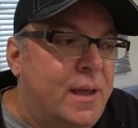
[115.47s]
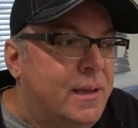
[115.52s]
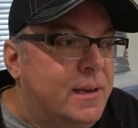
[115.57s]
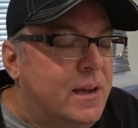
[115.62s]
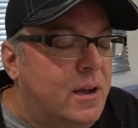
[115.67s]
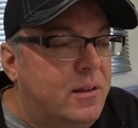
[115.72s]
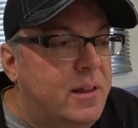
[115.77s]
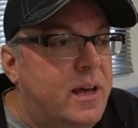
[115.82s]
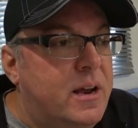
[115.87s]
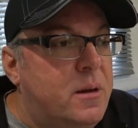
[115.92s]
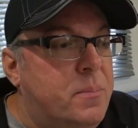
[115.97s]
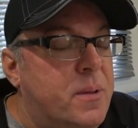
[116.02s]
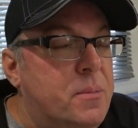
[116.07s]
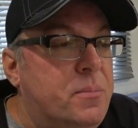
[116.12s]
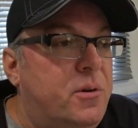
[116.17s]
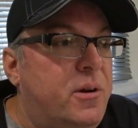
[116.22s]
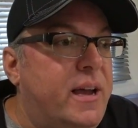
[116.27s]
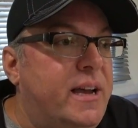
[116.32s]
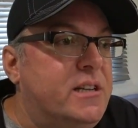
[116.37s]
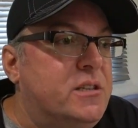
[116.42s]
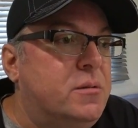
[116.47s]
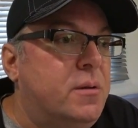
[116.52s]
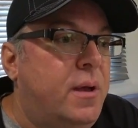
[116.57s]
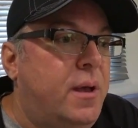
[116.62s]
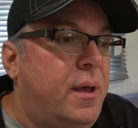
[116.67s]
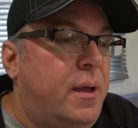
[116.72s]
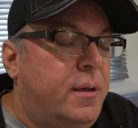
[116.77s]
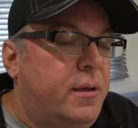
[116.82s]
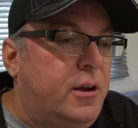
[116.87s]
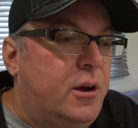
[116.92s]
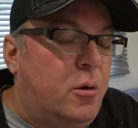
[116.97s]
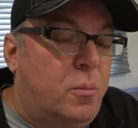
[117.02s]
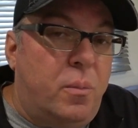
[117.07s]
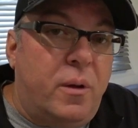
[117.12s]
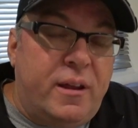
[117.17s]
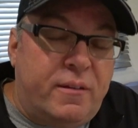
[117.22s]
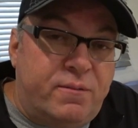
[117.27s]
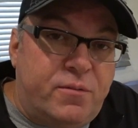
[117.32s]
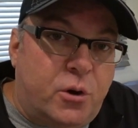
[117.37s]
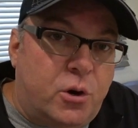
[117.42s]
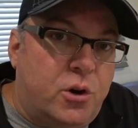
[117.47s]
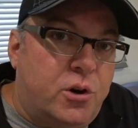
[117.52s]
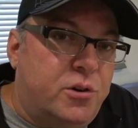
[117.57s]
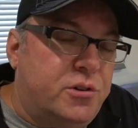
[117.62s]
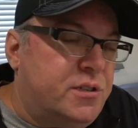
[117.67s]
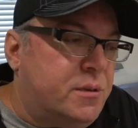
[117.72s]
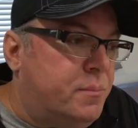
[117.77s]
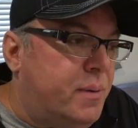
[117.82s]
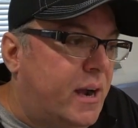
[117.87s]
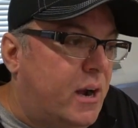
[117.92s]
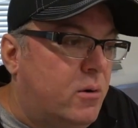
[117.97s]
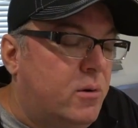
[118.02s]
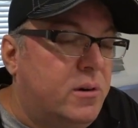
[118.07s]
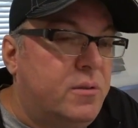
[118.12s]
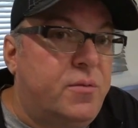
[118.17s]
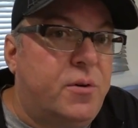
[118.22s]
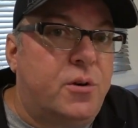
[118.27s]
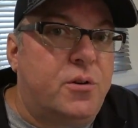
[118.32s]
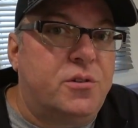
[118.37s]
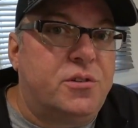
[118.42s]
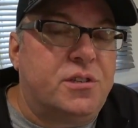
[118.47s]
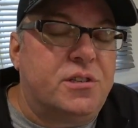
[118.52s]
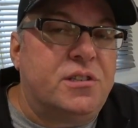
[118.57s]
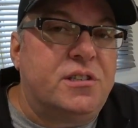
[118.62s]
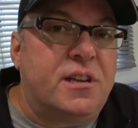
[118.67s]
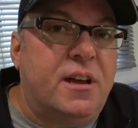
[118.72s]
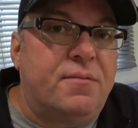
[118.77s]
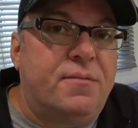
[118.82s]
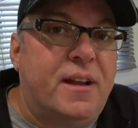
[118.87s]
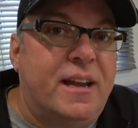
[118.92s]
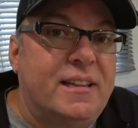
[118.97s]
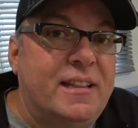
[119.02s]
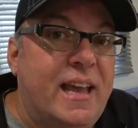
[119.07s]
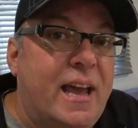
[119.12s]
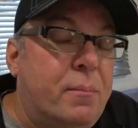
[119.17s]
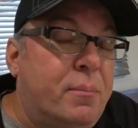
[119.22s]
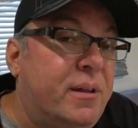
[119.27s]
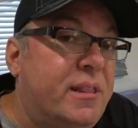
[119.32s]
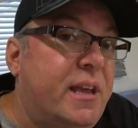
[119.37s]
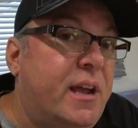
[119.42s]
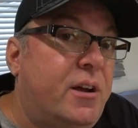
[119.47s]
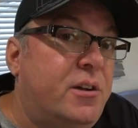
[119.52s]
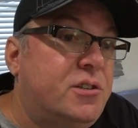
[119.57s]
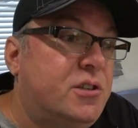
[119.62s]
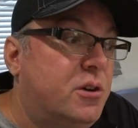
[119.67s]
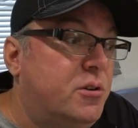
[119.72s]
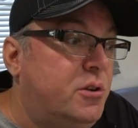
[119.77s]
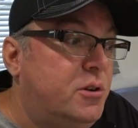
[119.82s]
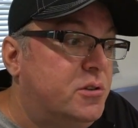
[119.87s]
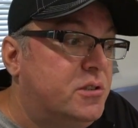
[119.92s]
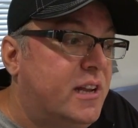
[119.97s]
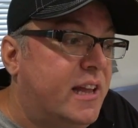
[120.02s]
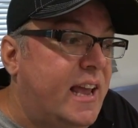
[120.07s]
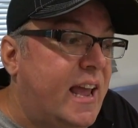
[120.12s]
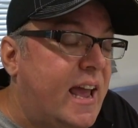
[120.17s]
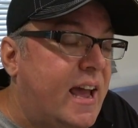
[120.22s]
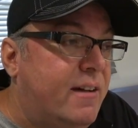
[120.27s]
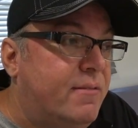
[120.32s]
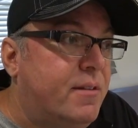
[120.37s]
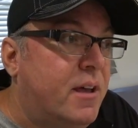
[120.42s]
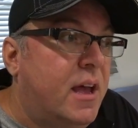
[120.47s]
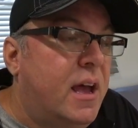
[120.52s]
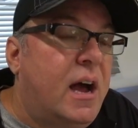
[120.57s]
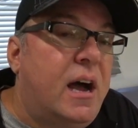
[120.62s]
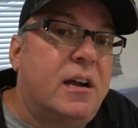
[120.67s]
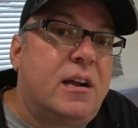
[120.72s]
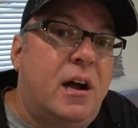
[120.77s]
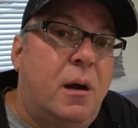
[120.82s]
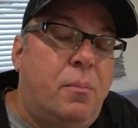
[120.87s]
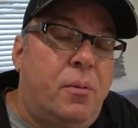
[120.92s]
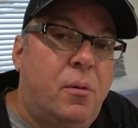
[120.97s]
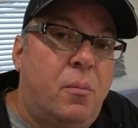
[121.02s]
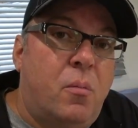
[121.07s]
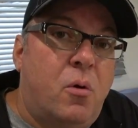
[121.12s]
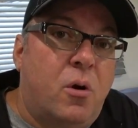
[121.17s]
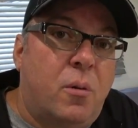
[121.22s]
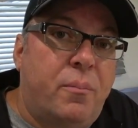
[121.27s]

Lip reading: Now, a lot of people has, inverters and power inverters and stuff like that, but they also usually have a couple more